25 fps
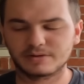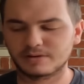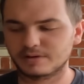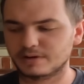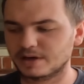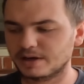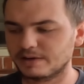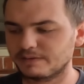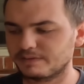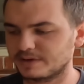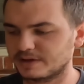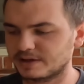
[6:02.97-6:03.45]

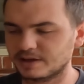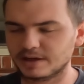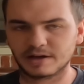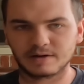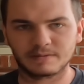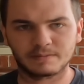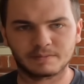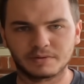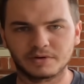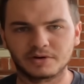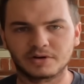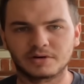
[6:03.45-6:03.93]
on everything
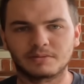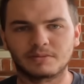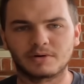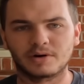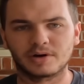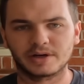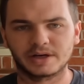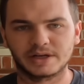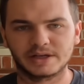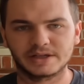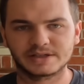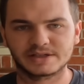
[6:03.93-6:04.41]
I put them
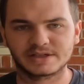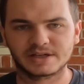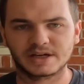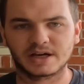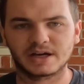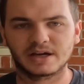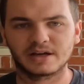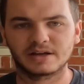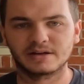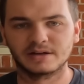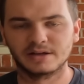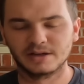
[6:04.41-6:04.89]
on
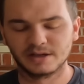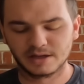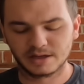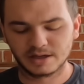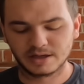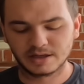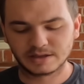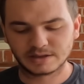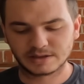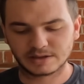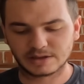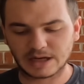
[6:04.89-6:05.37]
inside.
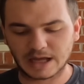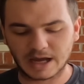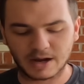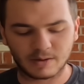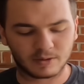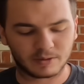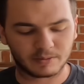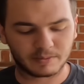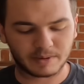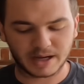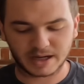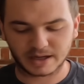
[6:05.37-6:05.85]
So now
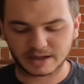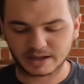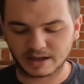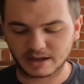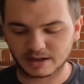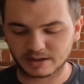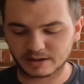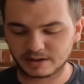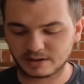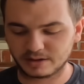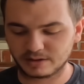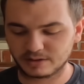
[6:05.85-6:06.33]
we're back
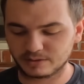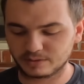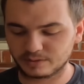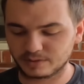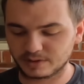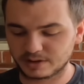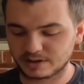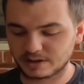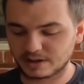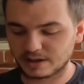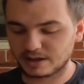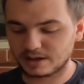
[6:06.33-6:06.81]
out here with